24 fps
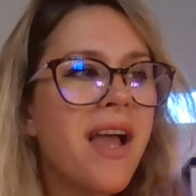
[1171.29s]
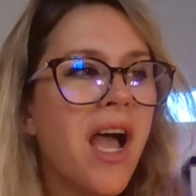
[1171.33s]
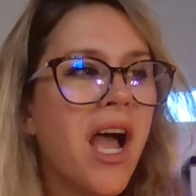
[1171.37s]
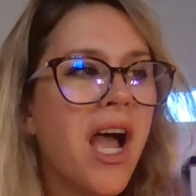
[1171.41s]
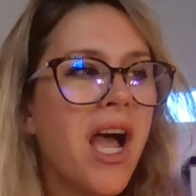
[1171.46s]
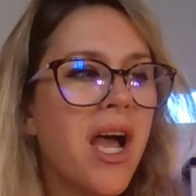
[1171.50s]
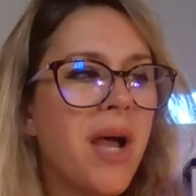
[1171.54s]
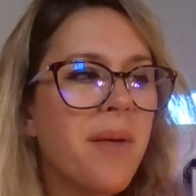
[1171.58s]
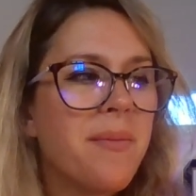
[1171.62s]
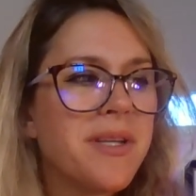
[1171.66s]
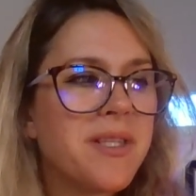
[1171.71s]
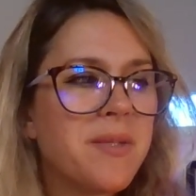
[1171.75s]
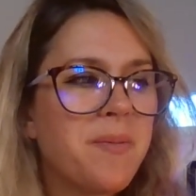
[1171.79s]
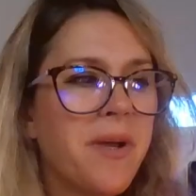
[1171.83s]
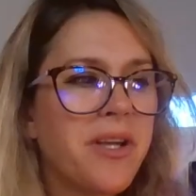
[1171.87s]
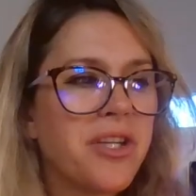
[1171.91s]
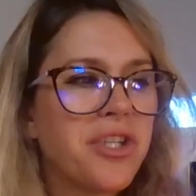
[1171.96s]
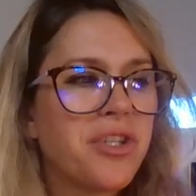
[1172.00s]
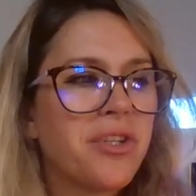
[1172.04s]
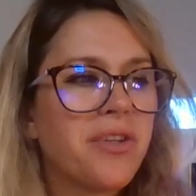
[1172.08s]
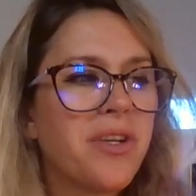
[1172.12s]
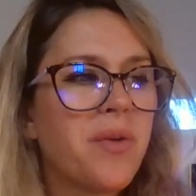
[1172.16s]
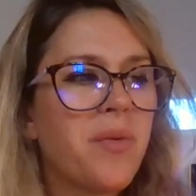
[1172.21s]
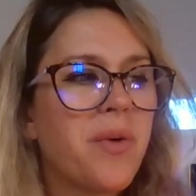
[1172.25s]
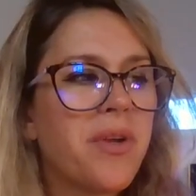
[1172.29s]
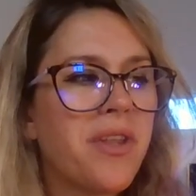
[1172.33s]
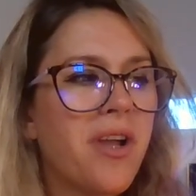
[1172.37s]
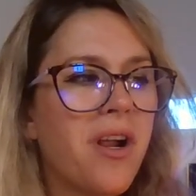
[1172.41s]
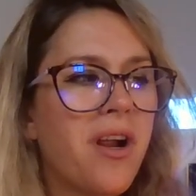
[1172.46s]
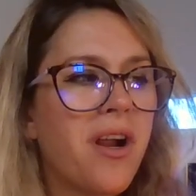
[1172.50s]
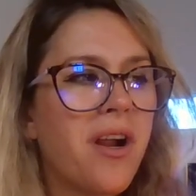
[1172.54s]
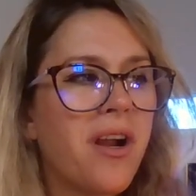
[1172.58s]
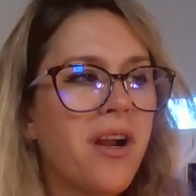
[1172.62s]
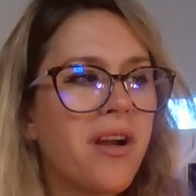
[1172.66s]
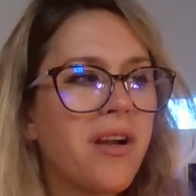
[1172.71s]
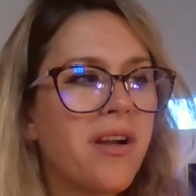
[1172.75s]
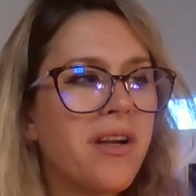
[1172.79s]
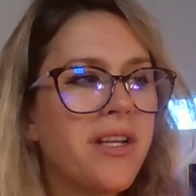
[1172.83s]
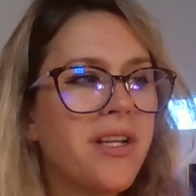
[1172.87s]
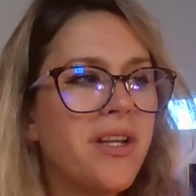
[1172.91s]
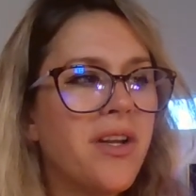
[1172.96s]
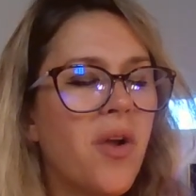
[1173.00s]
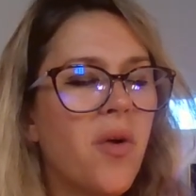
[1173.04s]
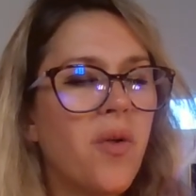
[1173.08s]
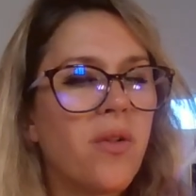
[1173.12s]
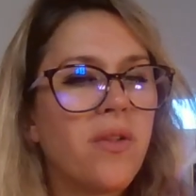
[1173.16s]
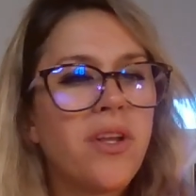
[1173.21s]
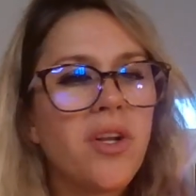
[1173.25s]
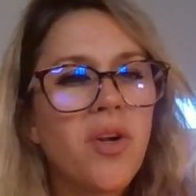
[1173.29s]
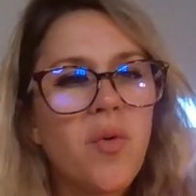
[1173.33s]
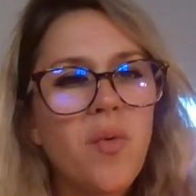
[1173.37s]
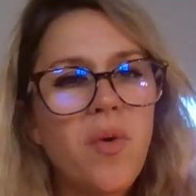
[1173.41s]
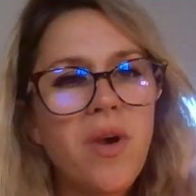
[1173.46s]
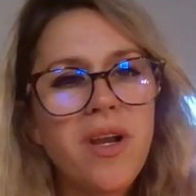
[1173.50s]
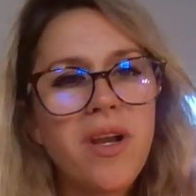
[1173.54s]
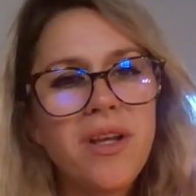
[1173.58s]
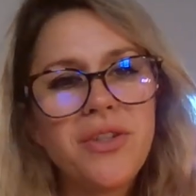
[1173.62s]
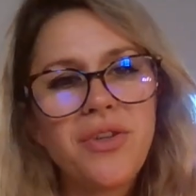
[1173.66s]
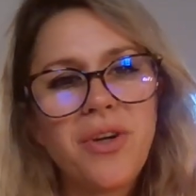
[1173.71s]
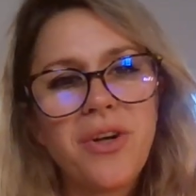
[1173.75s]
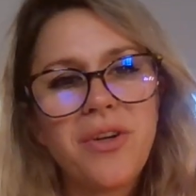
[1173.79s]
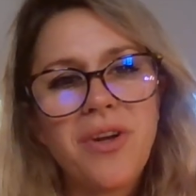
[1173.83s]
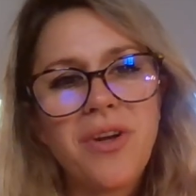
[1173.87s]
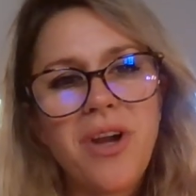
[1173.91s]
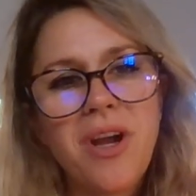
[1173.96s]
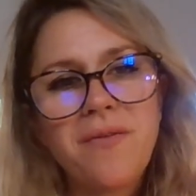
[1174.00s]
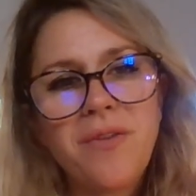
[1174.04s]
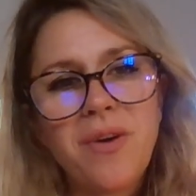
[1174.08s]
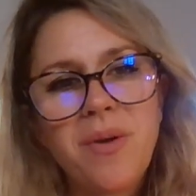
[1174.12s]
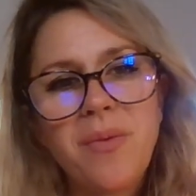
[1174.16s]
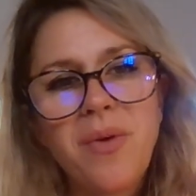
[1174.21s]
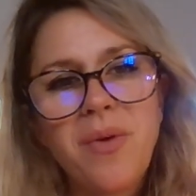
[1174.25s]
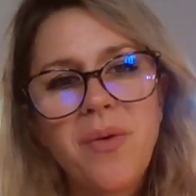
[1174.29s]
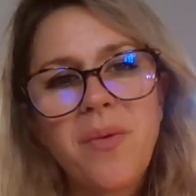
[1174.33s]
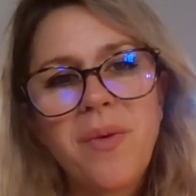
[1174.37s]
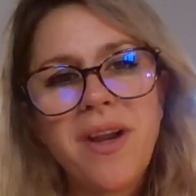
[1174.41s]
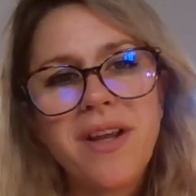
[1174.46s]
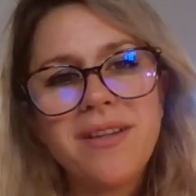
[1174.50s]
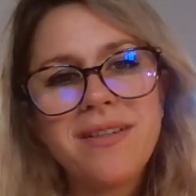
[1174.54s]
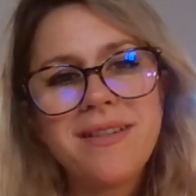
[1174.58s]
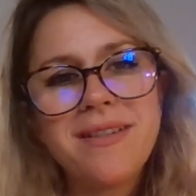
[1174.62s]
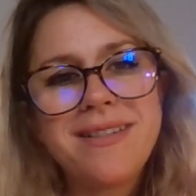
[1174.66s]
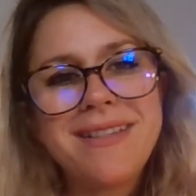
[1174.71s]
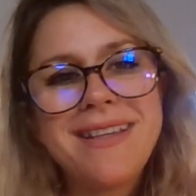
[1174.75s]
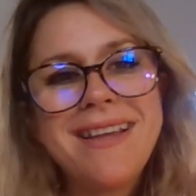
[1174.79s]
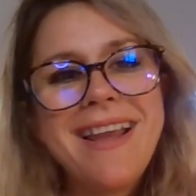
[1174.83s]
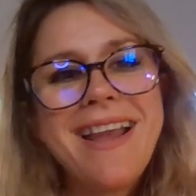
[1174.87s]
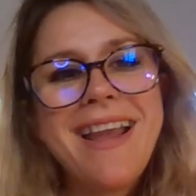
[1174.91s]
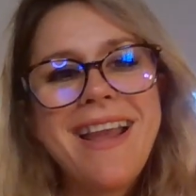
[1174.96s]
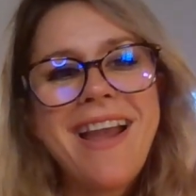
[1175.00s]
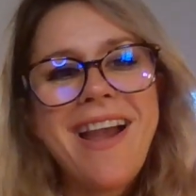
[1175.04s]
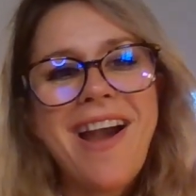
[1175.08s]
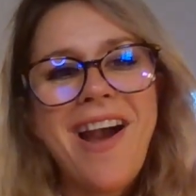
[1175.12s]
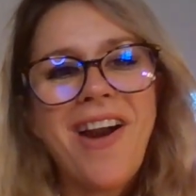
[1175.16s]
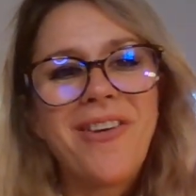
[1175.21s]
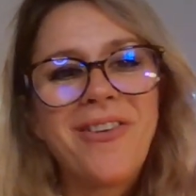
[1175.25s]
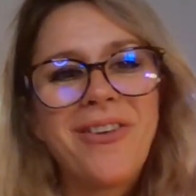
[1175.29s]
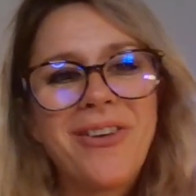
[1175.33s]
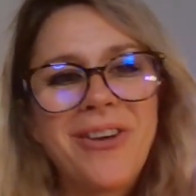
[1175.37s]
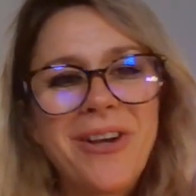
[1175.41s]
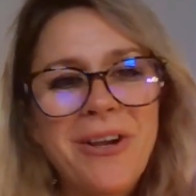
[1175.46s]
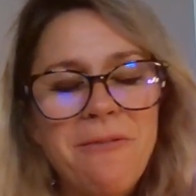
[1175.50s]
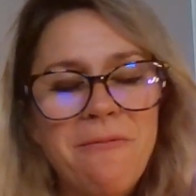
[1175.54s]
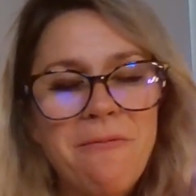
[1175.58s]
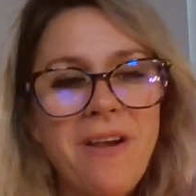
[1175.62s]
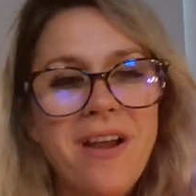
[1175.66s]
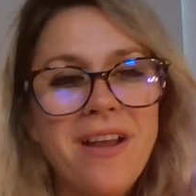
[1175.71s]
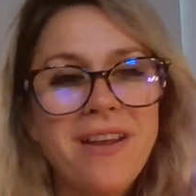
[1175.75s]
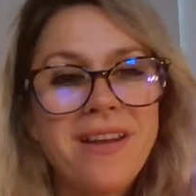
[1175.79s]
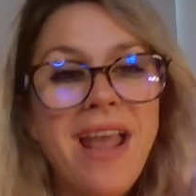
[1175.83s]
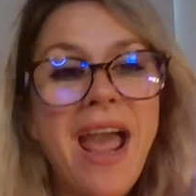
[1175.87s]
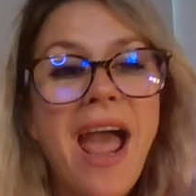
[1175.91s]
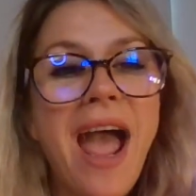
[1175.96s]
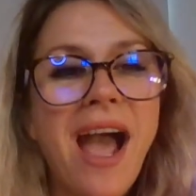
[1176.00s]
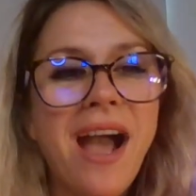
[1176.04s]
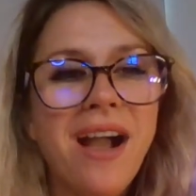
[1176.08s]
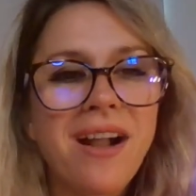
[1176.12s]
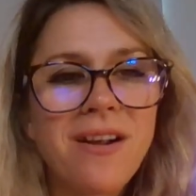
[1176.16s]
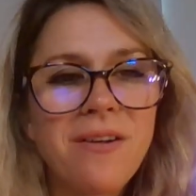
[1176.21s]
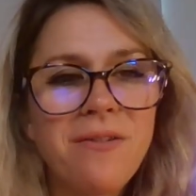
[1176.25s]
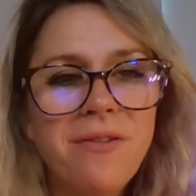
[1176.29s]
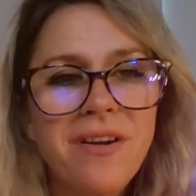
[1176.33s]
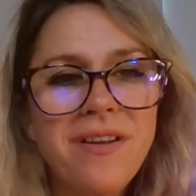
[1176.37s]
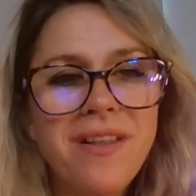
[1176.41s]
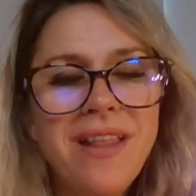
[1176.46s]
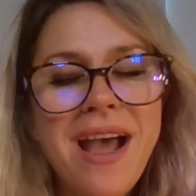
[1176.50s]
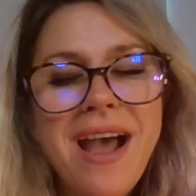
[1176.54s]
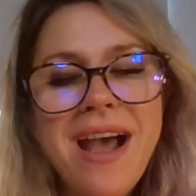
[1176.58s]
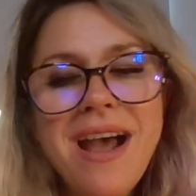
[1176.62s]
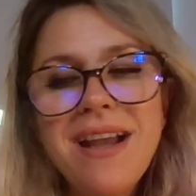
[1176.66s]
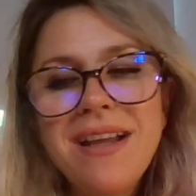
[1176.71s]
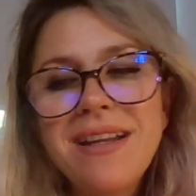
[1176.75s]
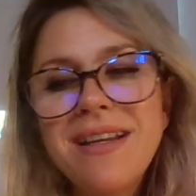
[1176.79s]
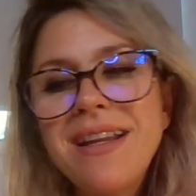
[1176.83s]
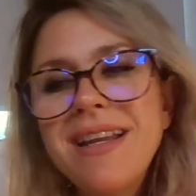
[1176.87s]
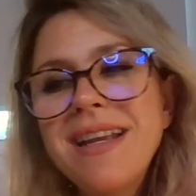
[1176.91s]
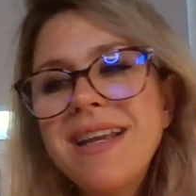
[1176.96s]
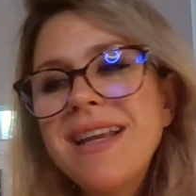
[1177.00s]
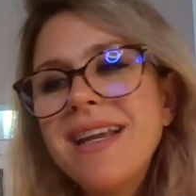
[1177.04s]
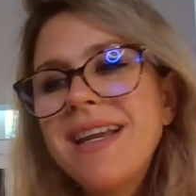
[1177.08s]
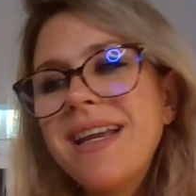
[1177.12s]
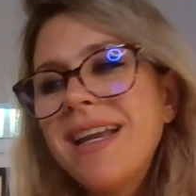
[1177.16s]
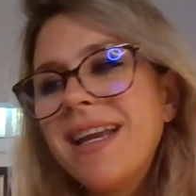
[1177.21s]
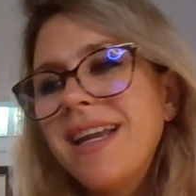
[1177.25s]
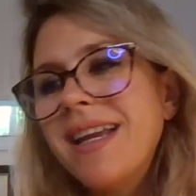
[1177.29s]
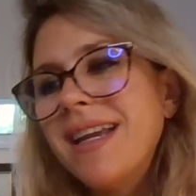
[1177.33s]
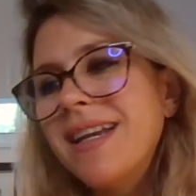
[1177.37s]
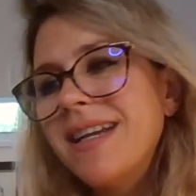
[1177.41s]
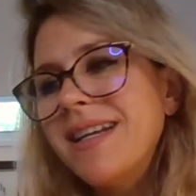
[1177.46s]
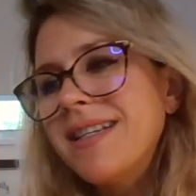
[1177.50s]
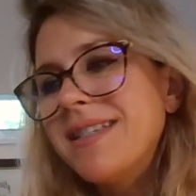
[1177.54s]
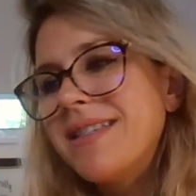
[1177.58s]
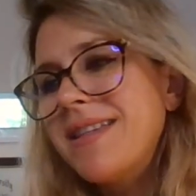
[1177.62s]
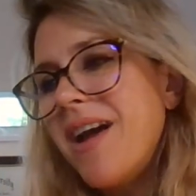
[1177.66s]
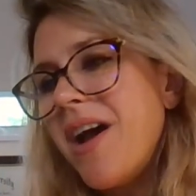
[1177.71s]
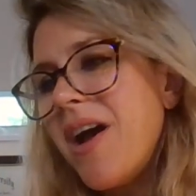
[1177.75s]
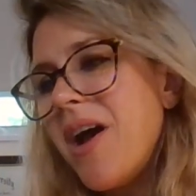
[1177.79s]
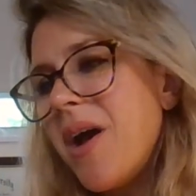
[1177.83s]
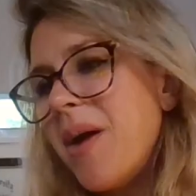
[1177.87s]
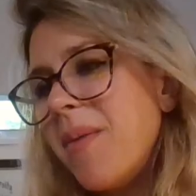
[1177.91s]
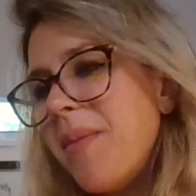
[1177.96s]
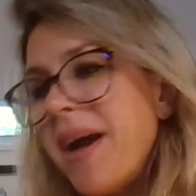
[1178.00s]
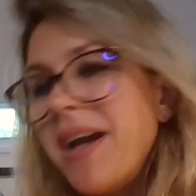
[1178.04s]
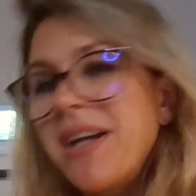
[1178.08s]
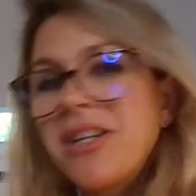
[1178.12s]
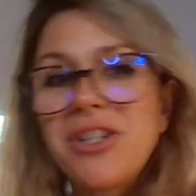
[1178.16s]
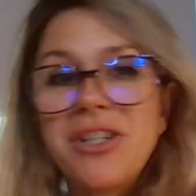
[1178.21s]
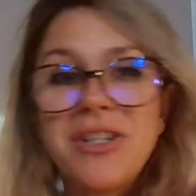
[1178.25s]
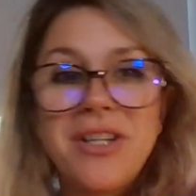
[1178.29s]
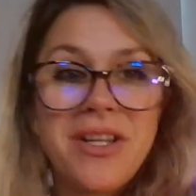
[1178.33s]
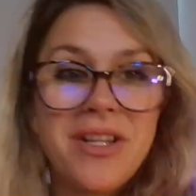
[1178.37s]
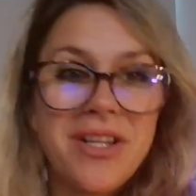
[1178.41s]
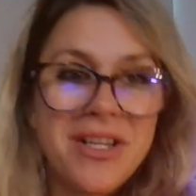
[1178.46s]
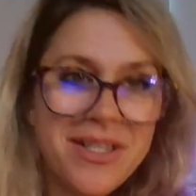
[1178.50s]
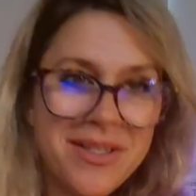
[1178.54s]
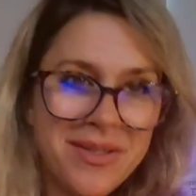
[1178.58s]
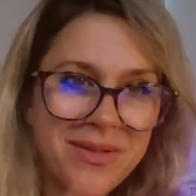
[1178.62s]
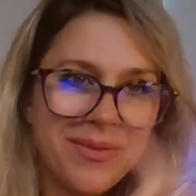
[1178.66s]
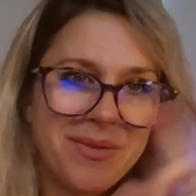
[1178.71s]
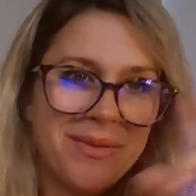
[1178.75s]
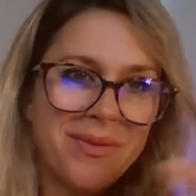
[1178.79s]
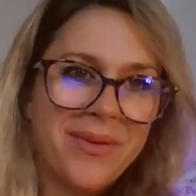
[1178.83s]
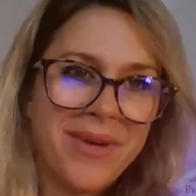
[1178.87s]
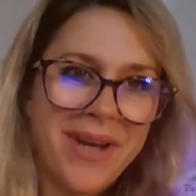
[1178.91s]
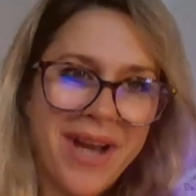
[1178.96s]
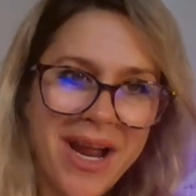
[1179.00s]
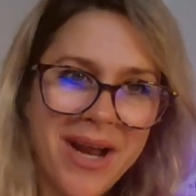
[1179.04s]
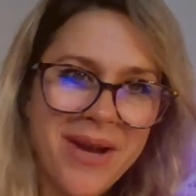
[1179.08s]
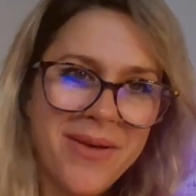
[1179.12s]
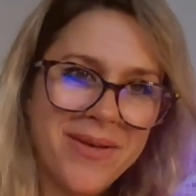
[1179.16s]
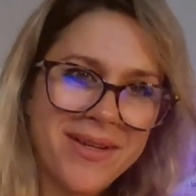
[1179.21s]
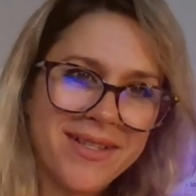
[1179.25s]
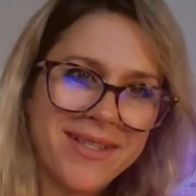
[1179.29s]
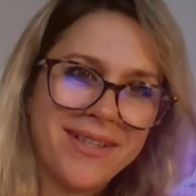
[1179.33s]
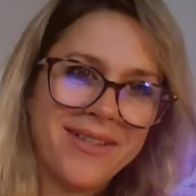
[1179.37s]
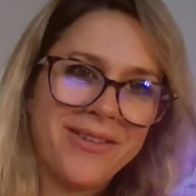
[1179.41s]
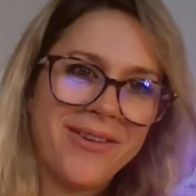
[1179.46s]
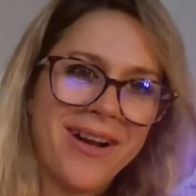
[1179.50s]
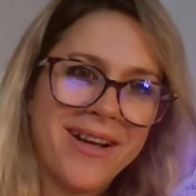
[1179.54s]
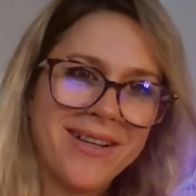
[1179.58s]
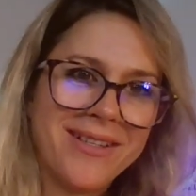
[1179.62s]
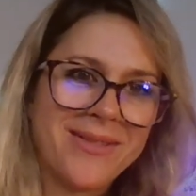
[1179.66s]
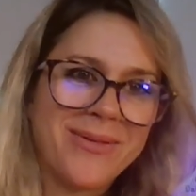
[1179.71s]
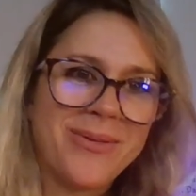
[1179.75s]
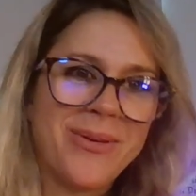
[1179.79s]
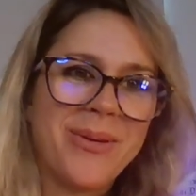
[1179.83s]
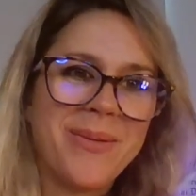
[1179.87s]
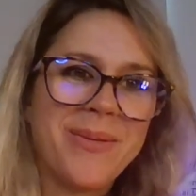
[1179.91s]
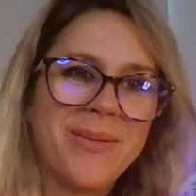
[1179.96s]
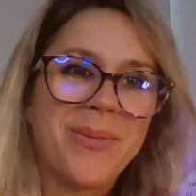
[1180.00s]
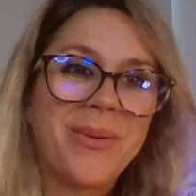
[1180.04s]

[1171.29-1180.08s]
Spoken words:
especially with our, little ones or nonverbal ones, a really fun hack for that is, I actually did this when I was in grad school.